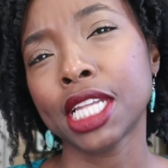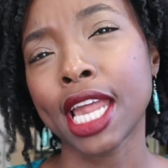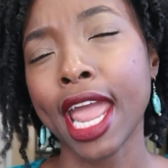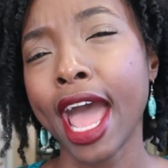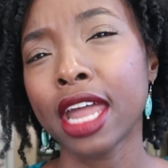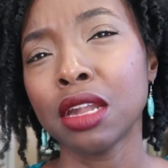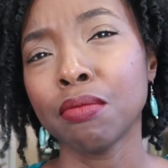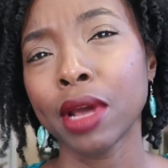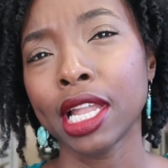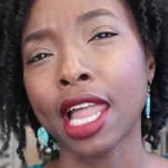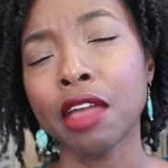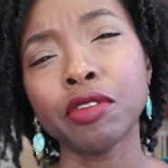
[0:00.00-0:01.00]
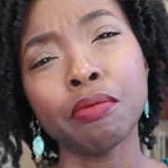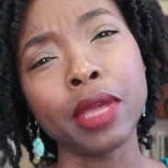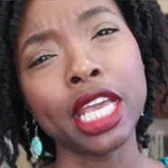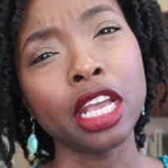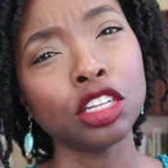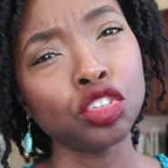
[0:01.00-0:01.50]
that I had in my life and
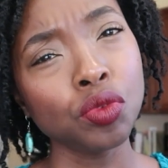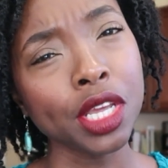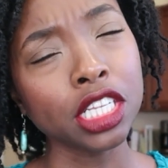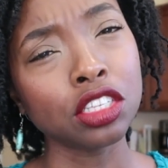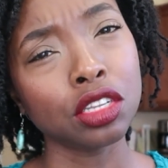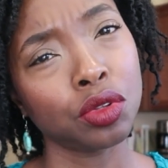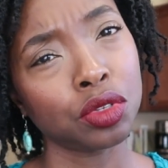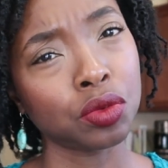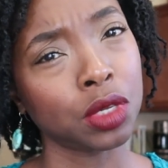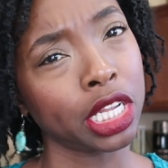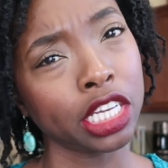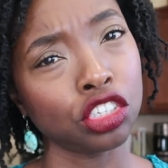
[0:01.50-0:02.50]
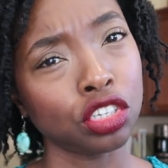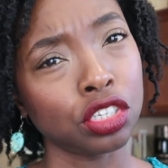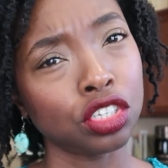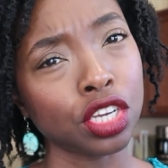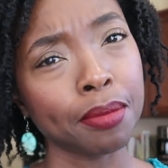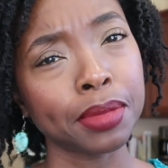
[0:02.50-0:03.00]
making tweaks to those
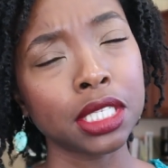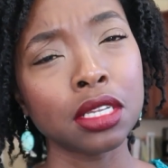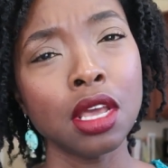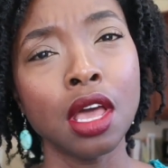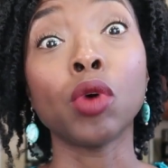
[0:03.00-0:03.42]
relationships,